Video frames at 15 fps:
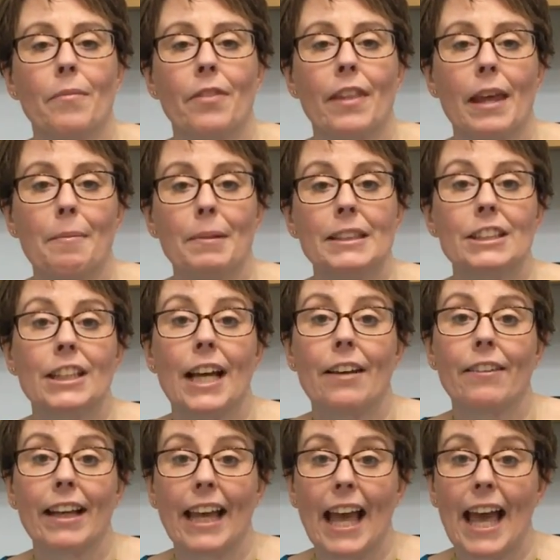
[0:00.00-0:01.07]
the image
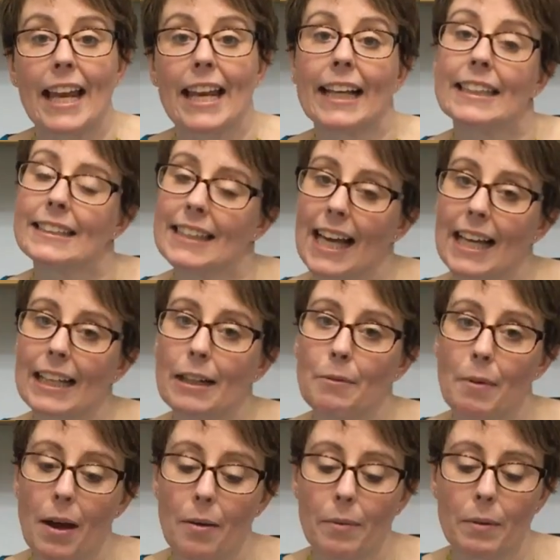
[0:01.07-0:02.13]
down again exactly
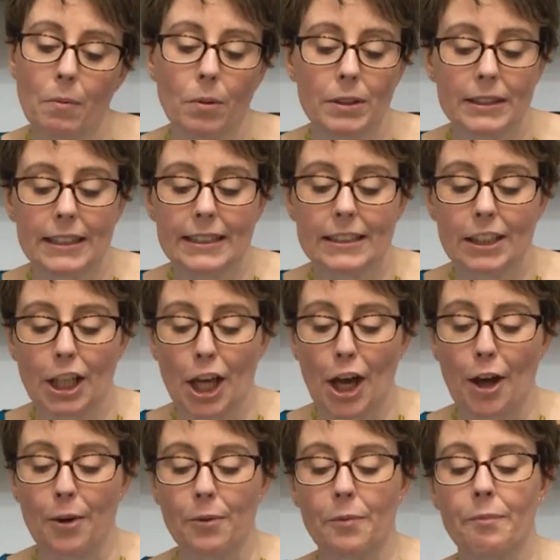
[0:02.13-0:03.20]
where we want it to go.